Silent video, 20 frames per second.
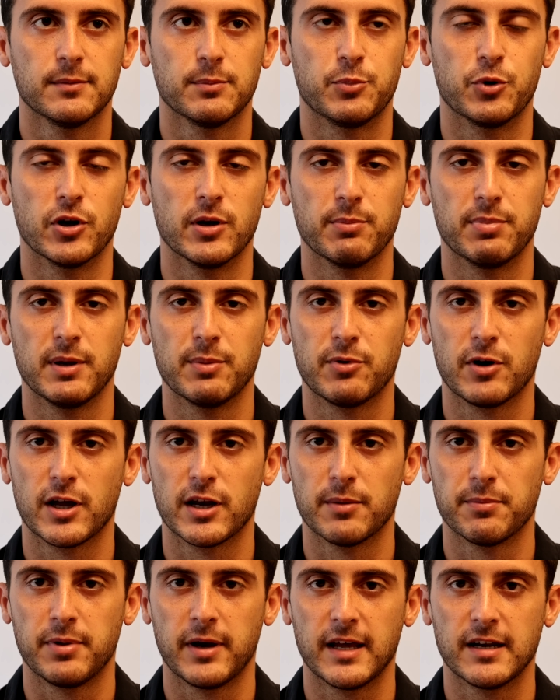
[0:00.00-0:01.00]
putting people on
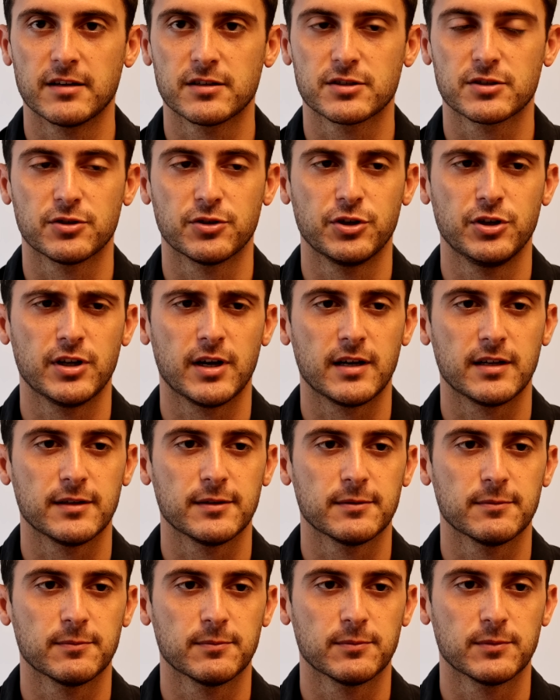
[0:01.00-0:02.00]
a pedestal. You're
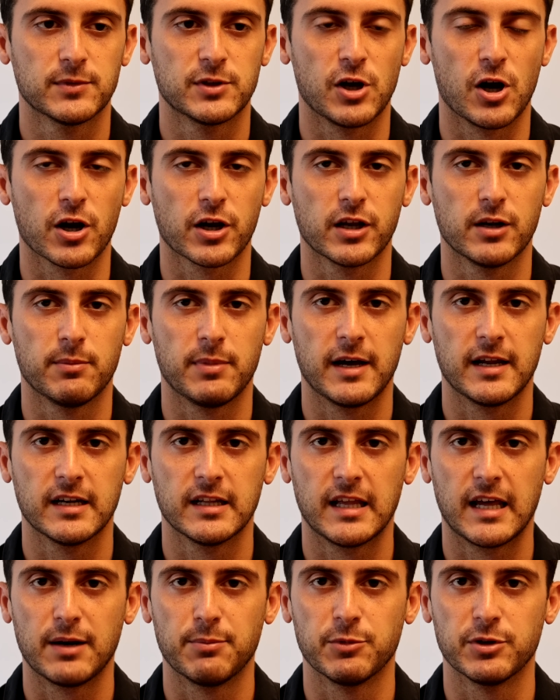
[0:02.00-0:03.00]
not talking about a
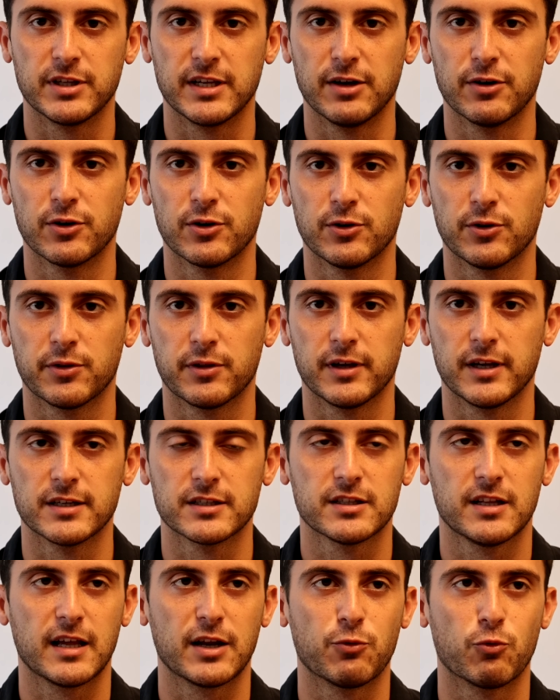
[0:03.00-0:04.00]
lot of material things,
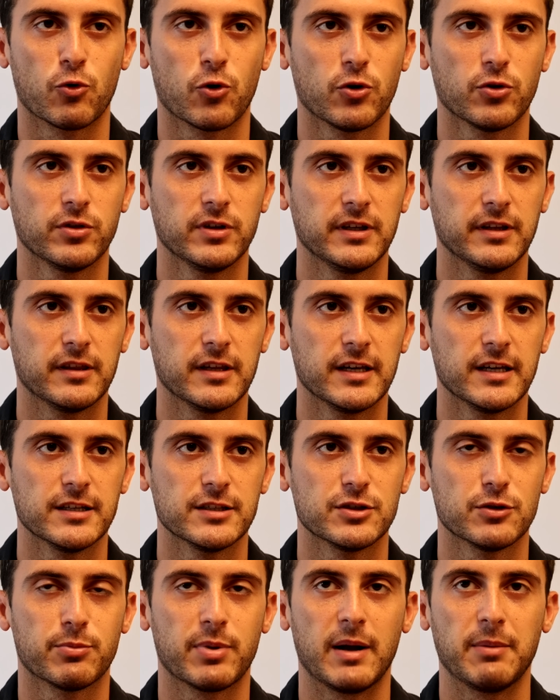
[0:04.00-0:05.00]
a lot of worldly things.
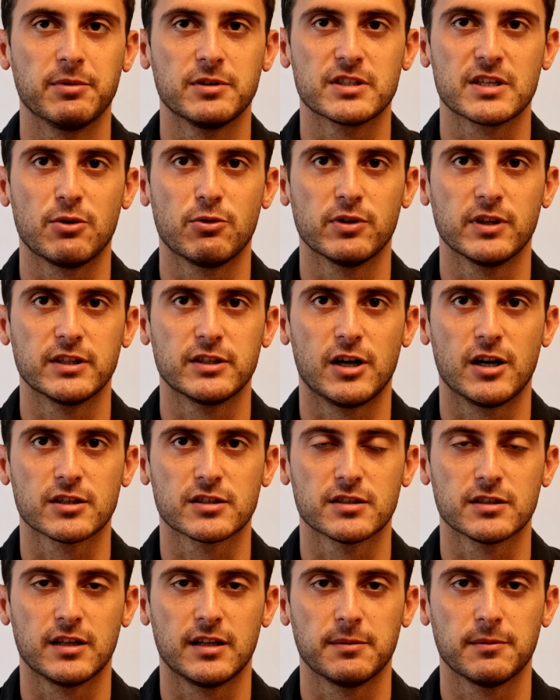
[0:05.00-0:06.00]
You're probably someone that
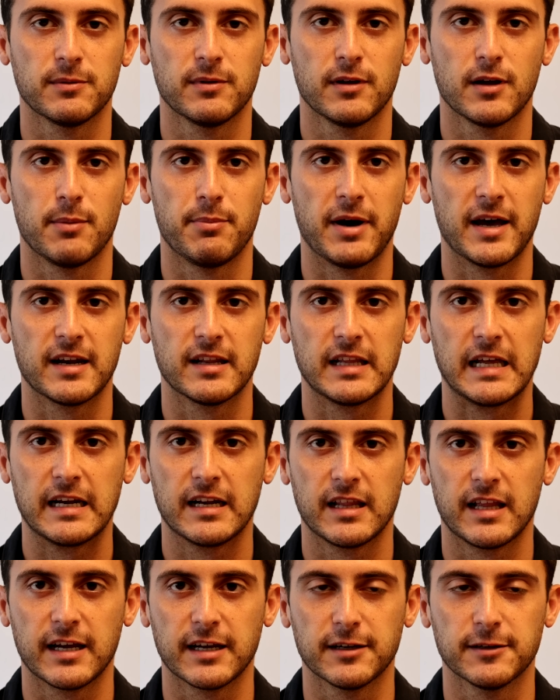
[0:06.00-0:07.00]
talks about a lot
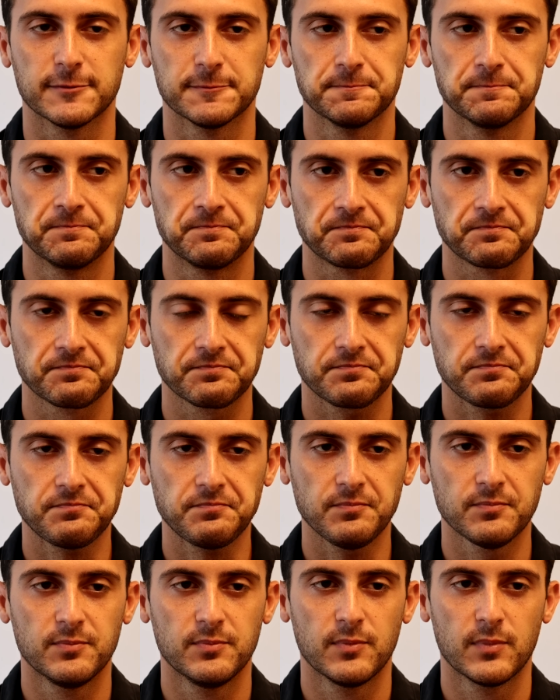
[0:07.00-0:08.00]
of like
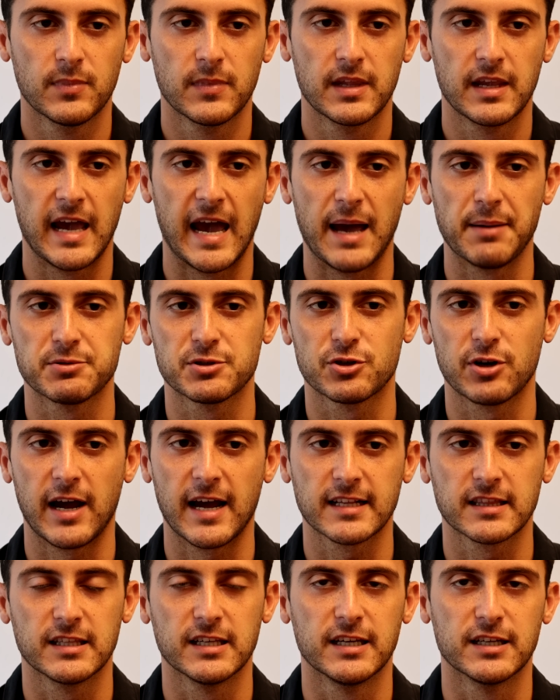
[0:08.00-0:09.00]

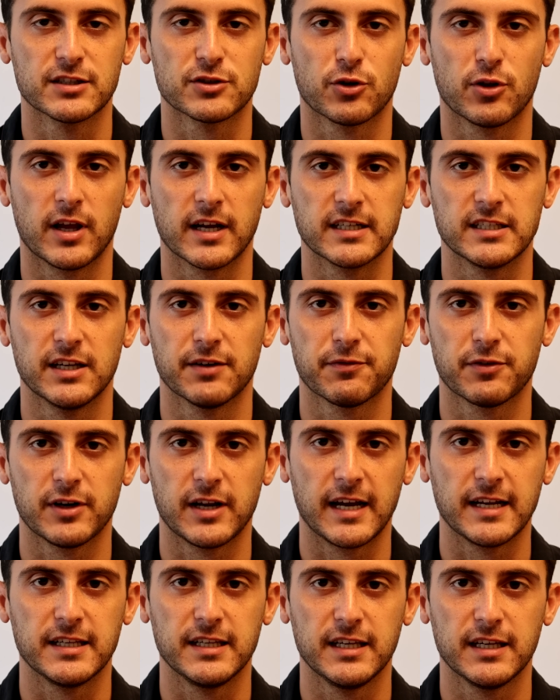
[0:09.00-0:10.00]
abstract things, or like different
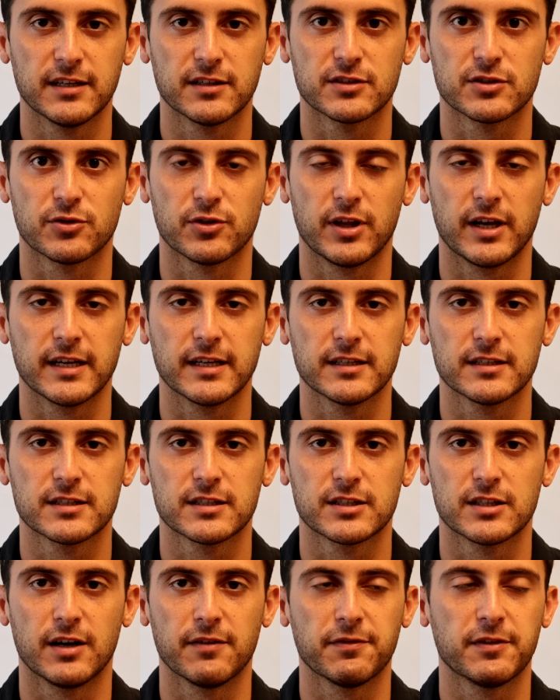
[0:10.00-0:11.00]
ideas, or like
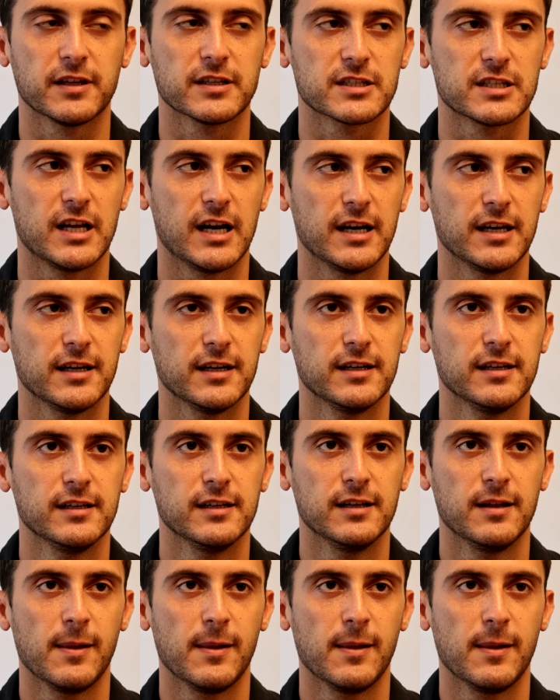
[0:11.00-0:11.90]
stuff that's not